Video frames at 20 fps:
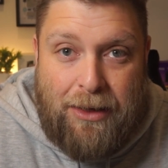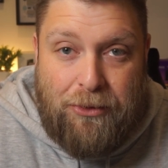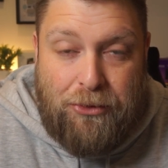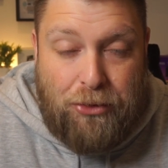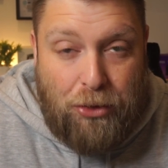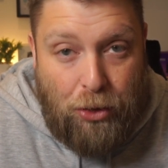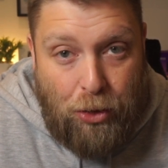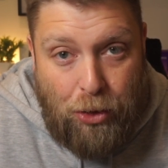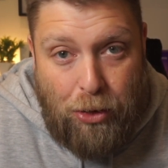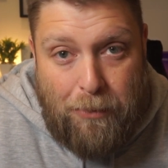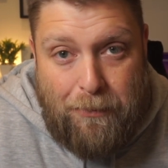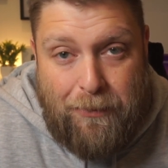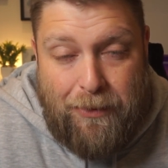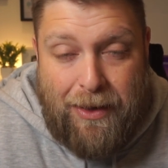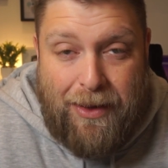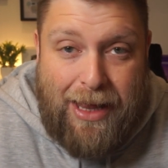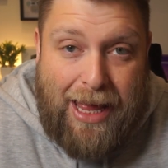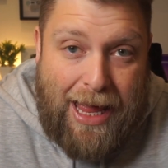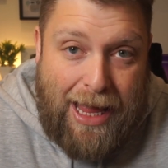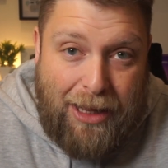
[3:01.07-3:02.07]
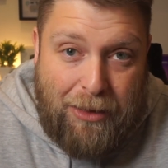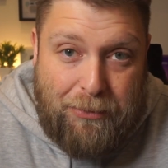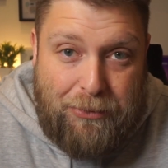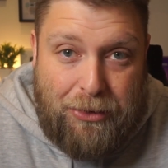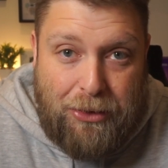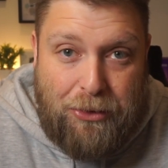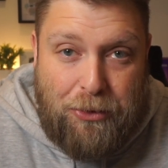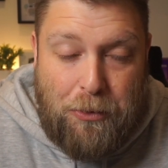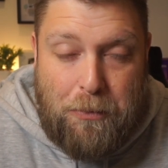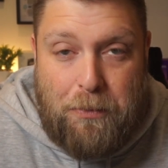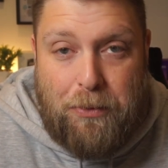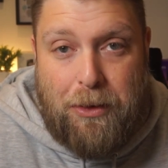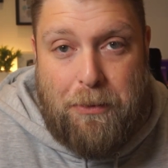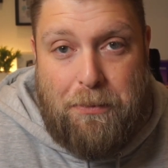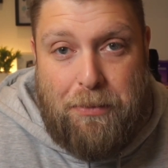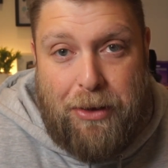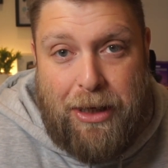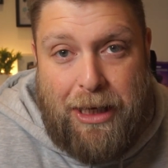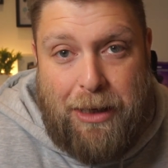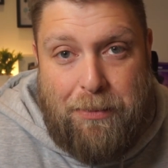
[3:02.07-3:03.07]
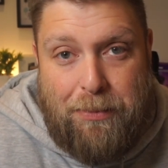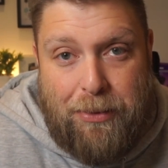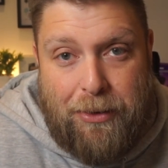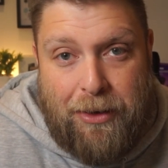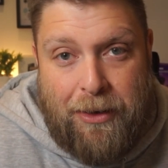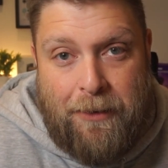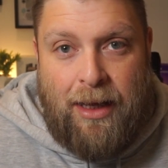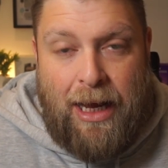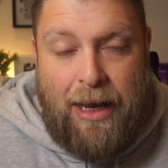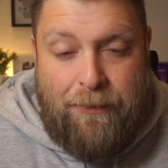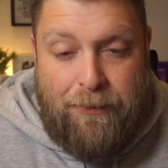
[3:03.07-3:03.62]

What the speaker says: So hopefully that helped a couple of people.